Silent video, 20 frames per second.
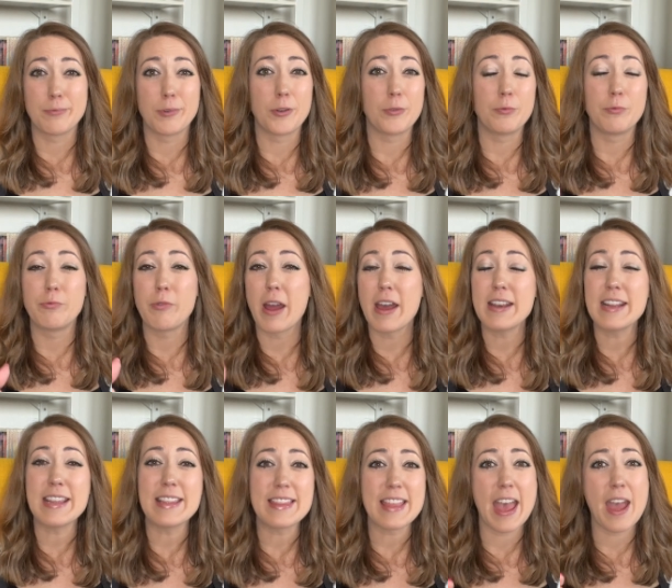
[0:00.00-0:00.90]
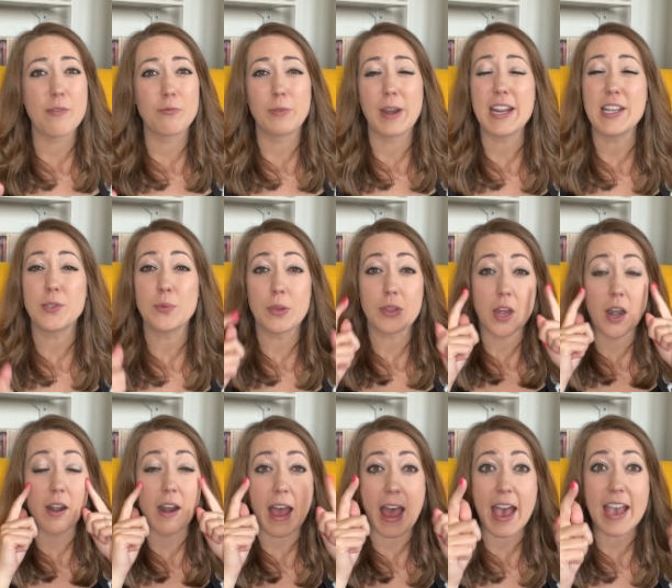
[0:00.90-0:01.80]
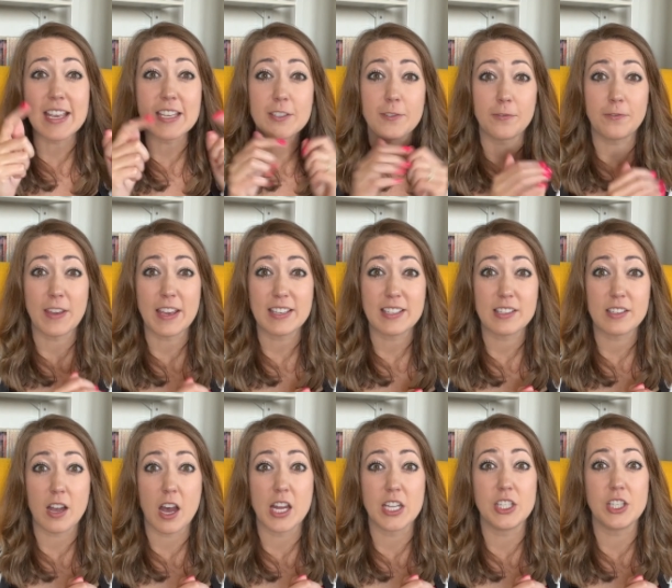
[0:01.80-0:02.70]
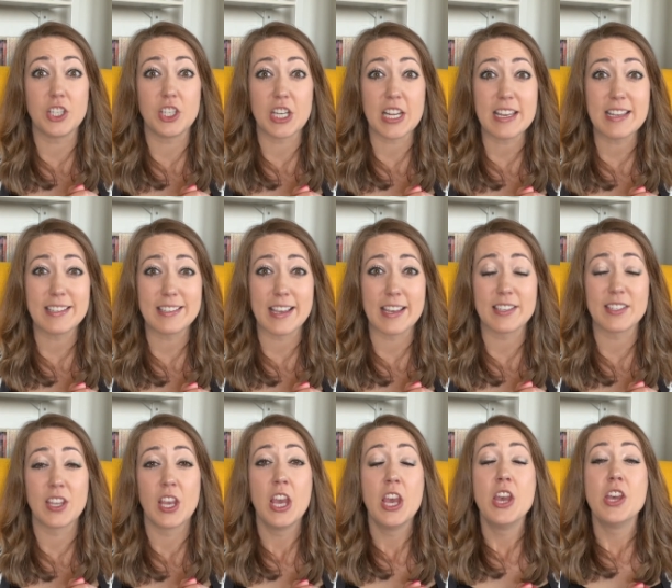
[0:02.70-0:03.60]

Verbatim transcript: we're running that race with our eyes fixed on Jesus,